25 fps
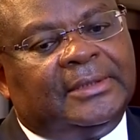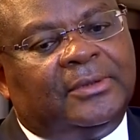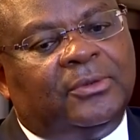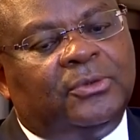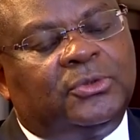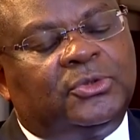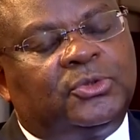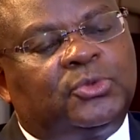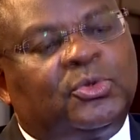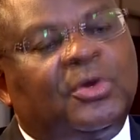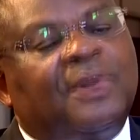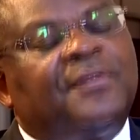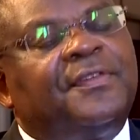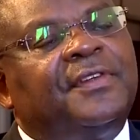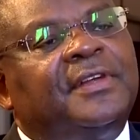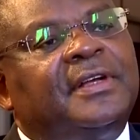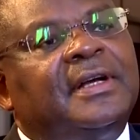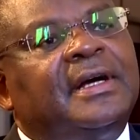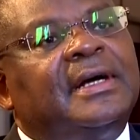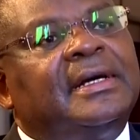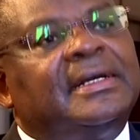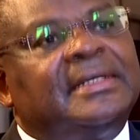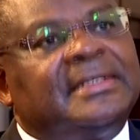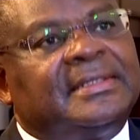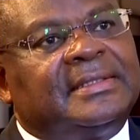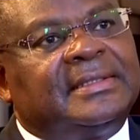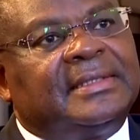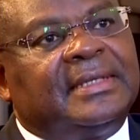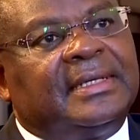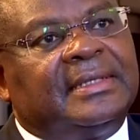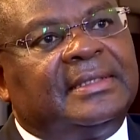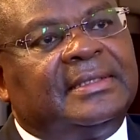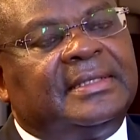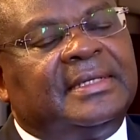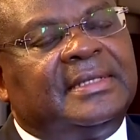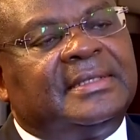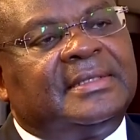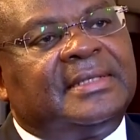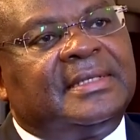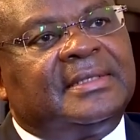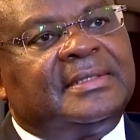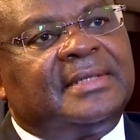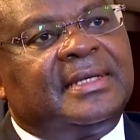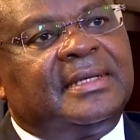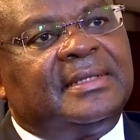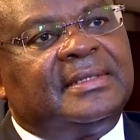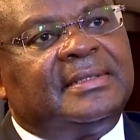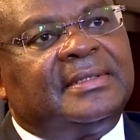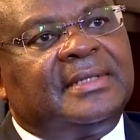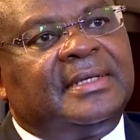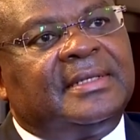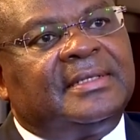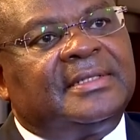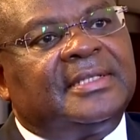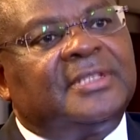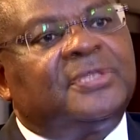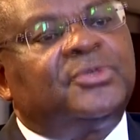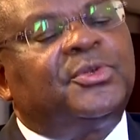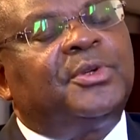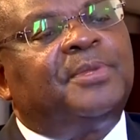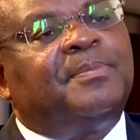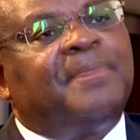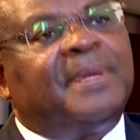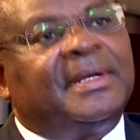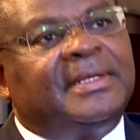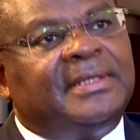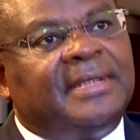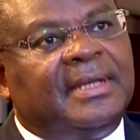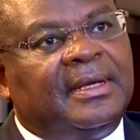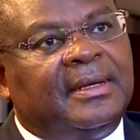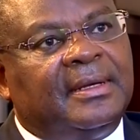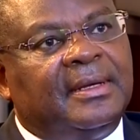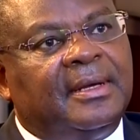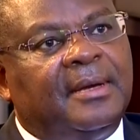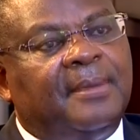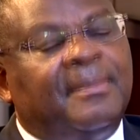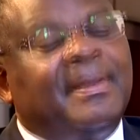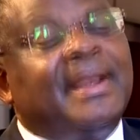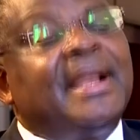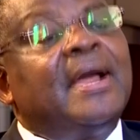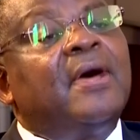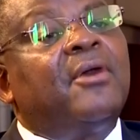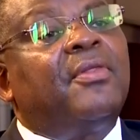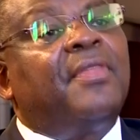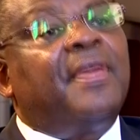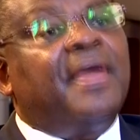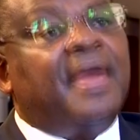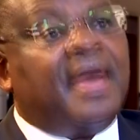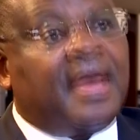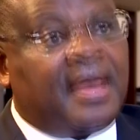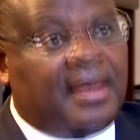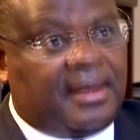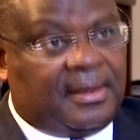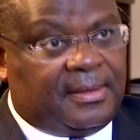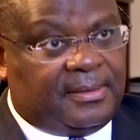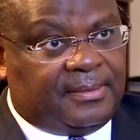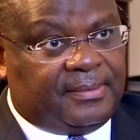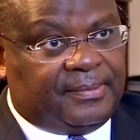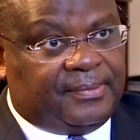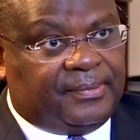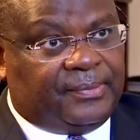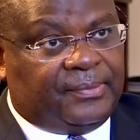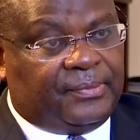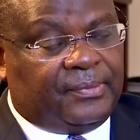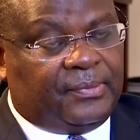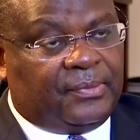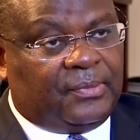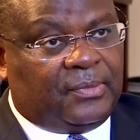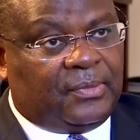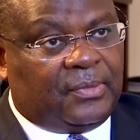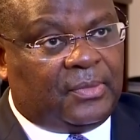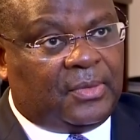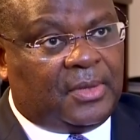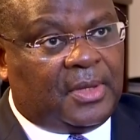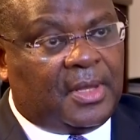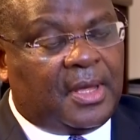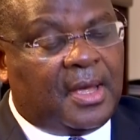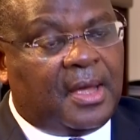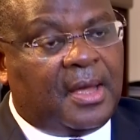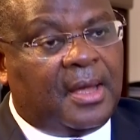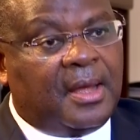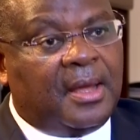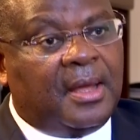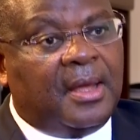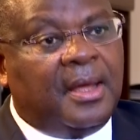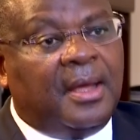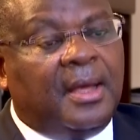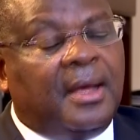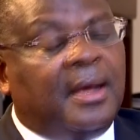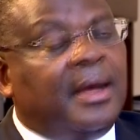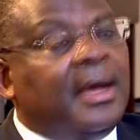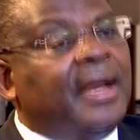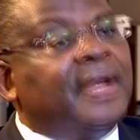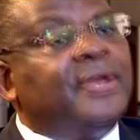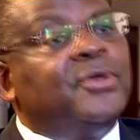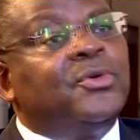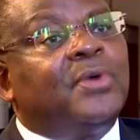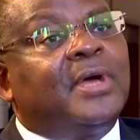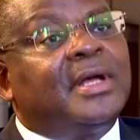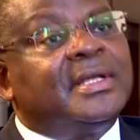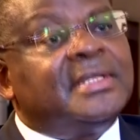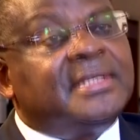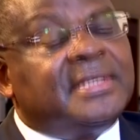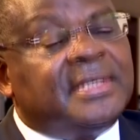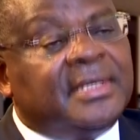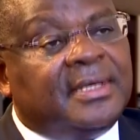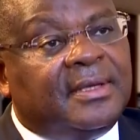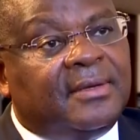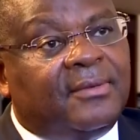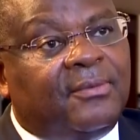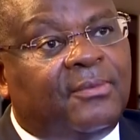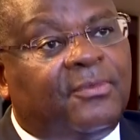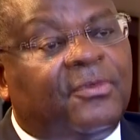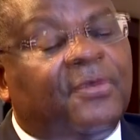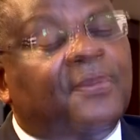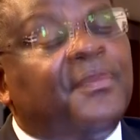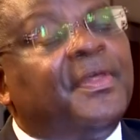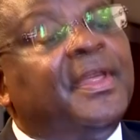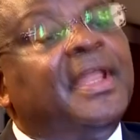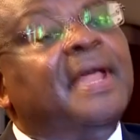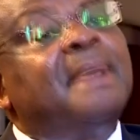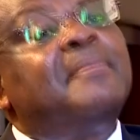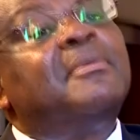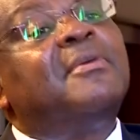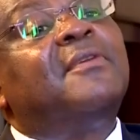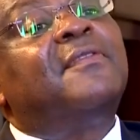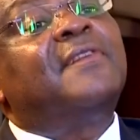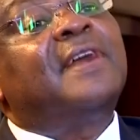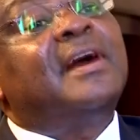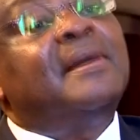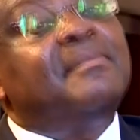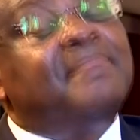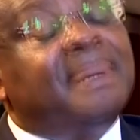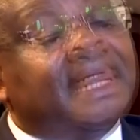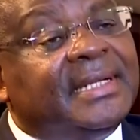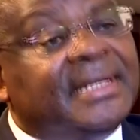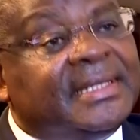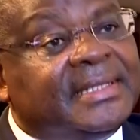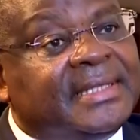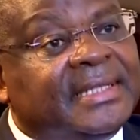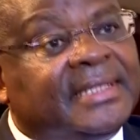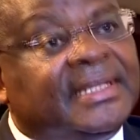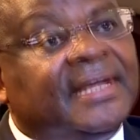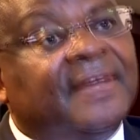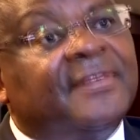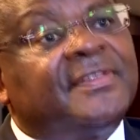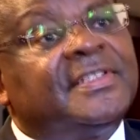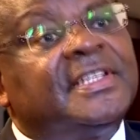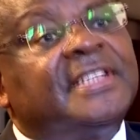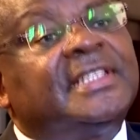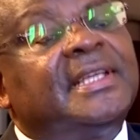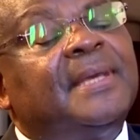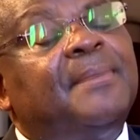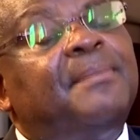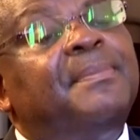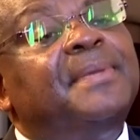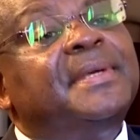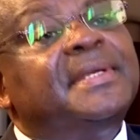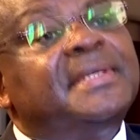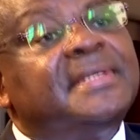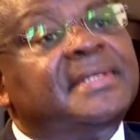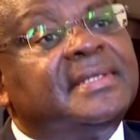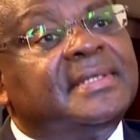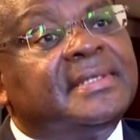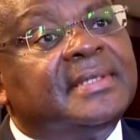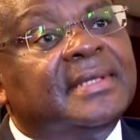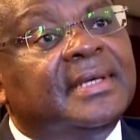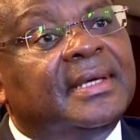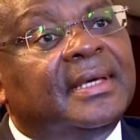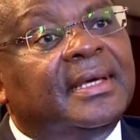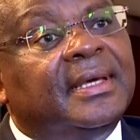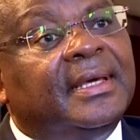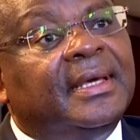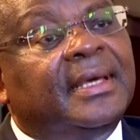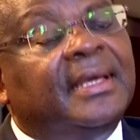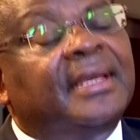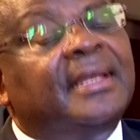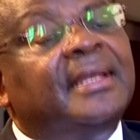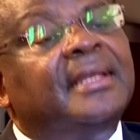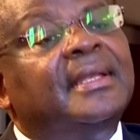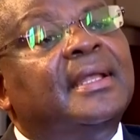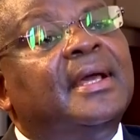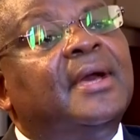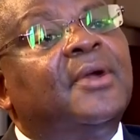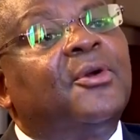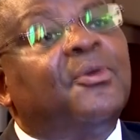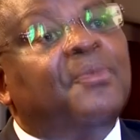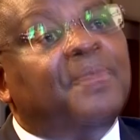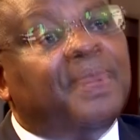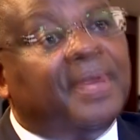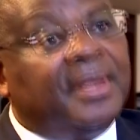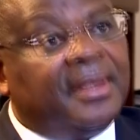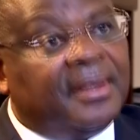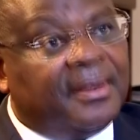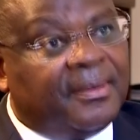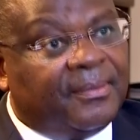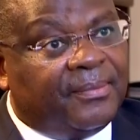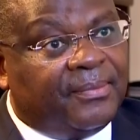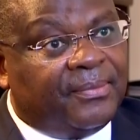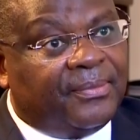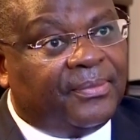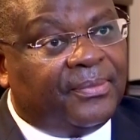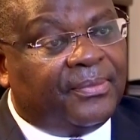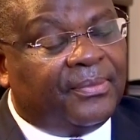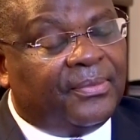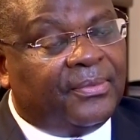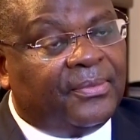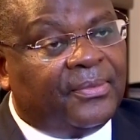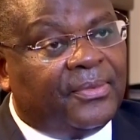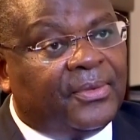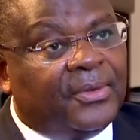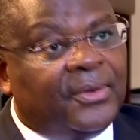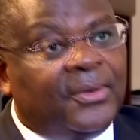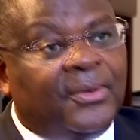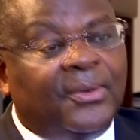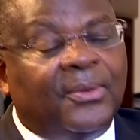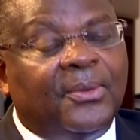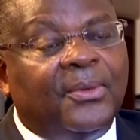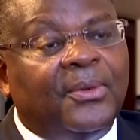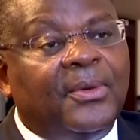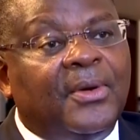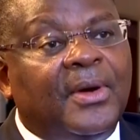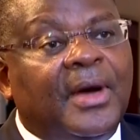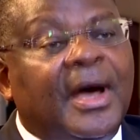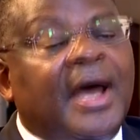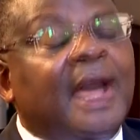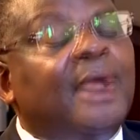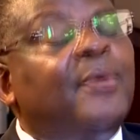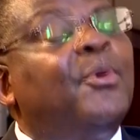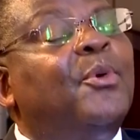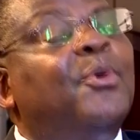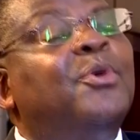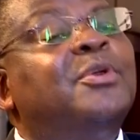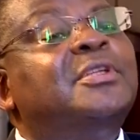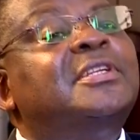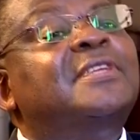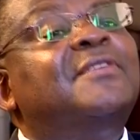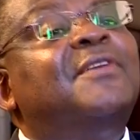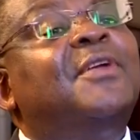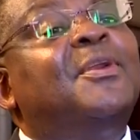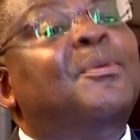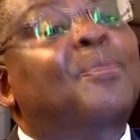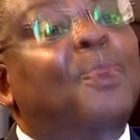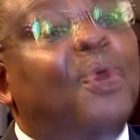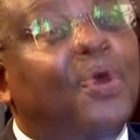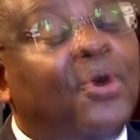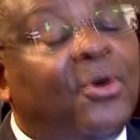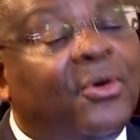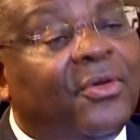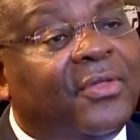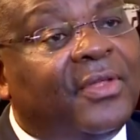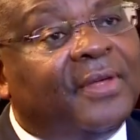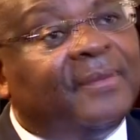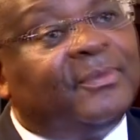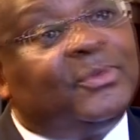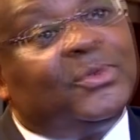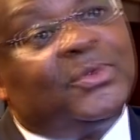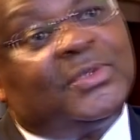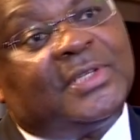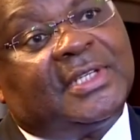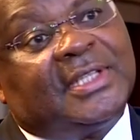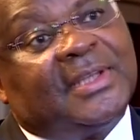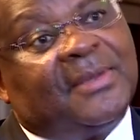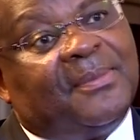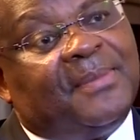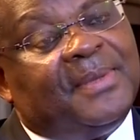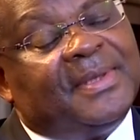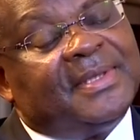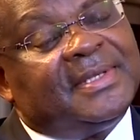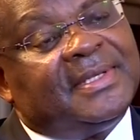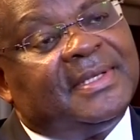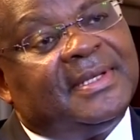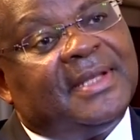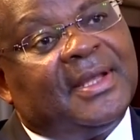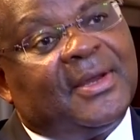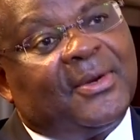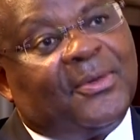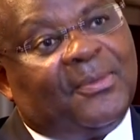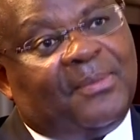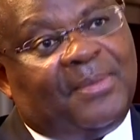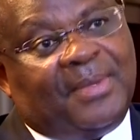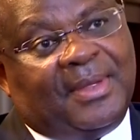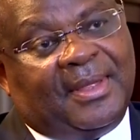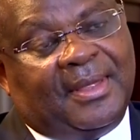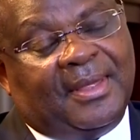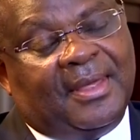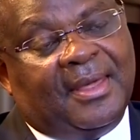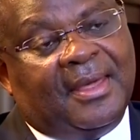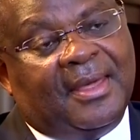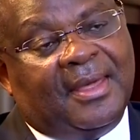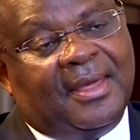looked to Africa as a trade partner, but now they are. Yeah, and you can see from the number of companies that have set up base in Nairobi, you know, and we want even more of them to set up base in Nairobi.